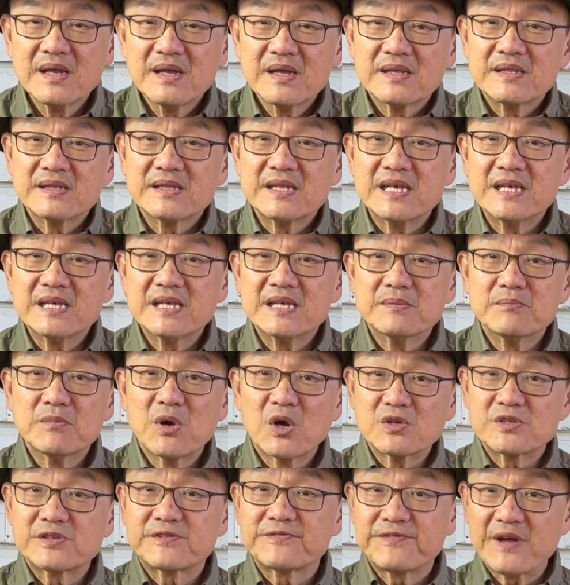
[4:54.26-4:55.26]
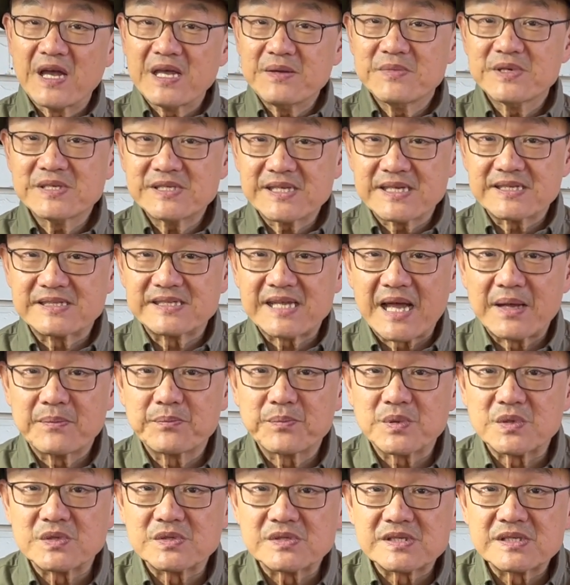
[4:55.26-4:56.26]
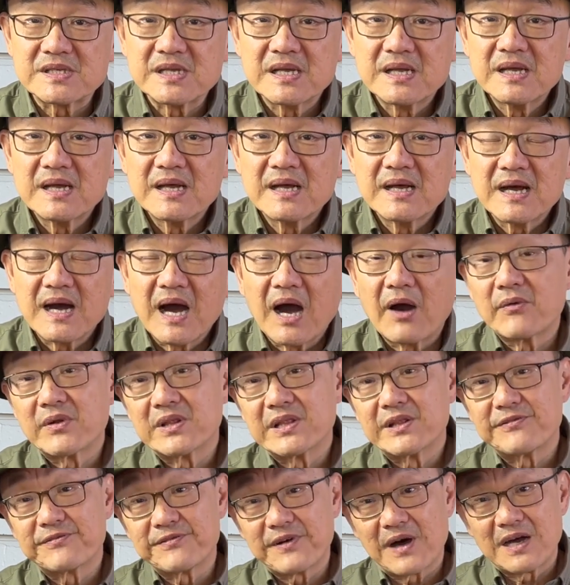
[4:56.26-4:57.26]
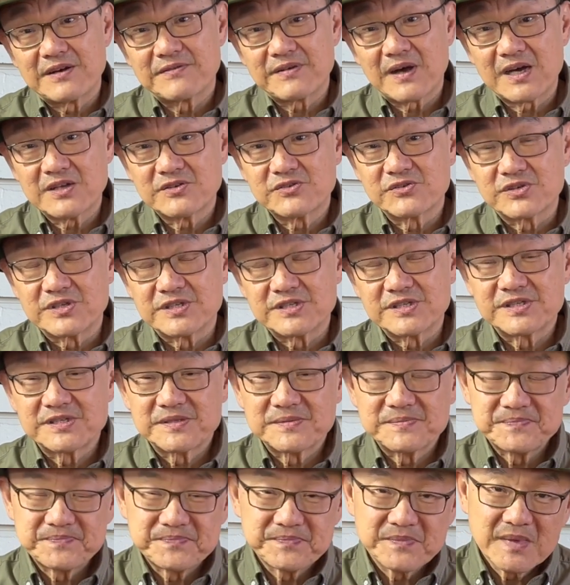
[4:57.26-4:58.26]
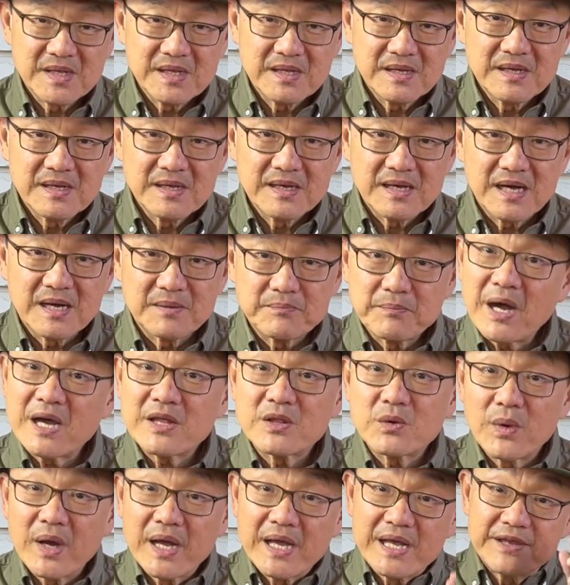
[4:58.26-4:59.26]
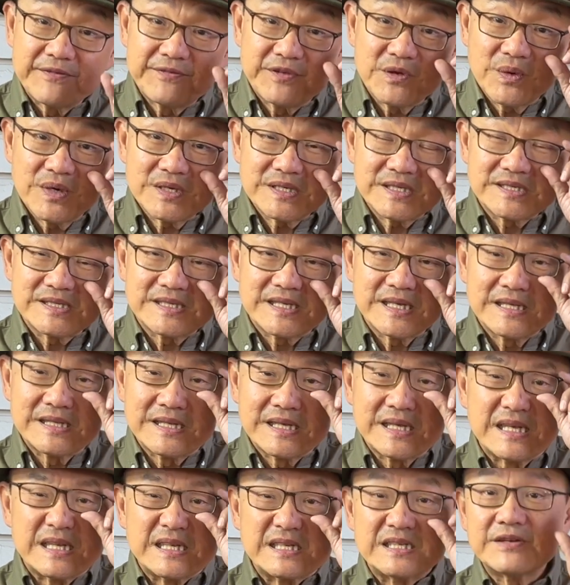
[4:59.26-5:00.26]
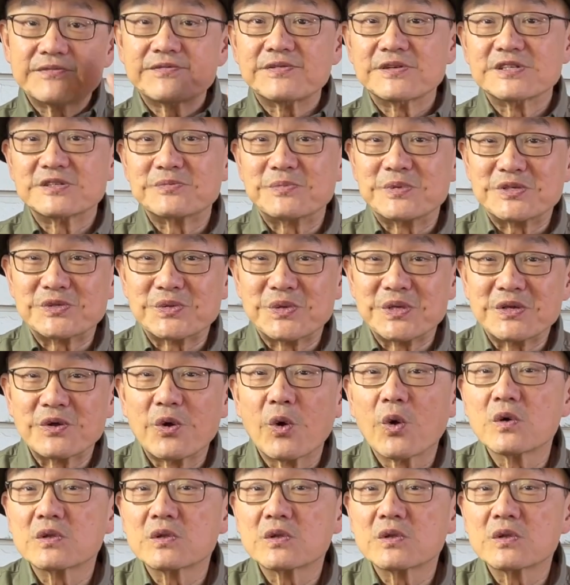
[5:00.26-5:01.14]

The most famous examples are in the 500s. Uh, by the way, if you want to see the difference between all